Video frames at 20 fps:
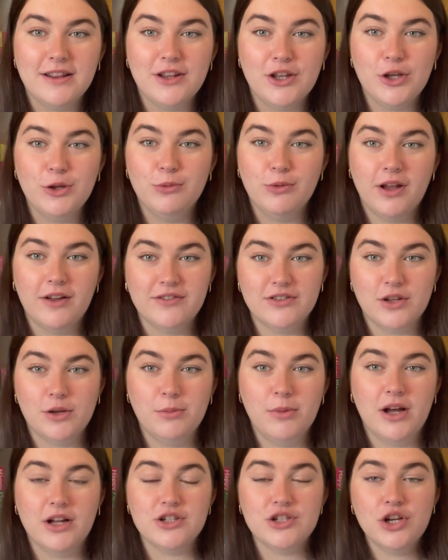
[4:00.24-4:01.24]
you love so
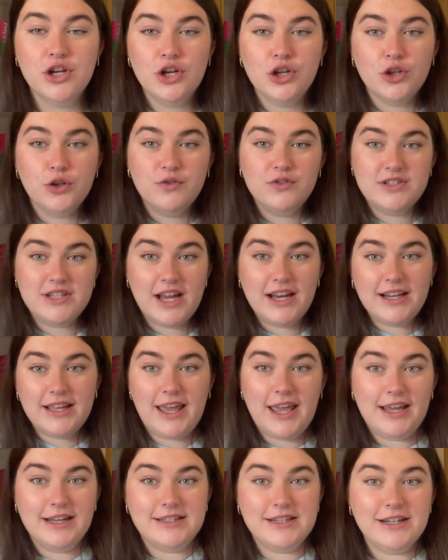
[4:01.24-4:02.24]
much. You've
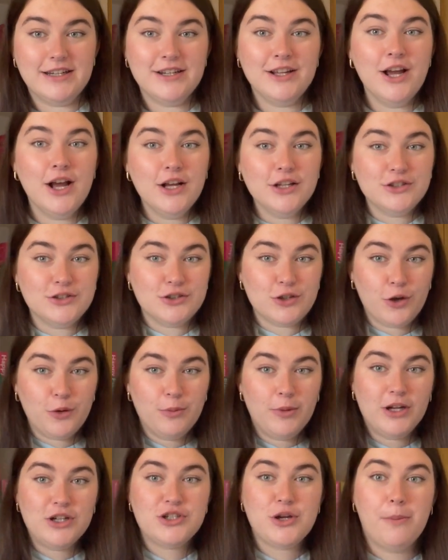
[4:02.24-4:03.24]
dedicated so
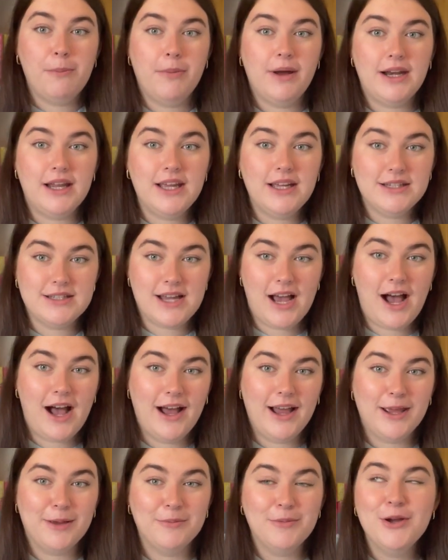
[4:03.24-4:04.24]
much money and
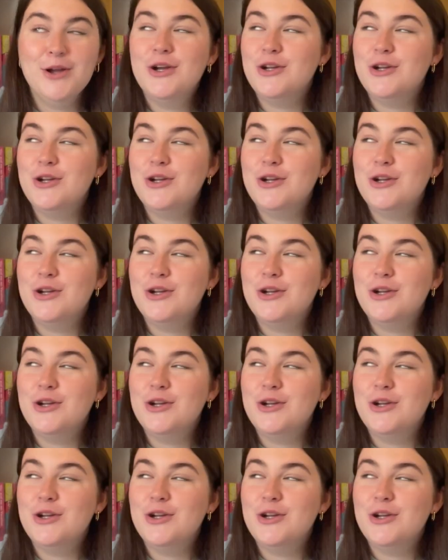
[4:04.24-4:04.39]
time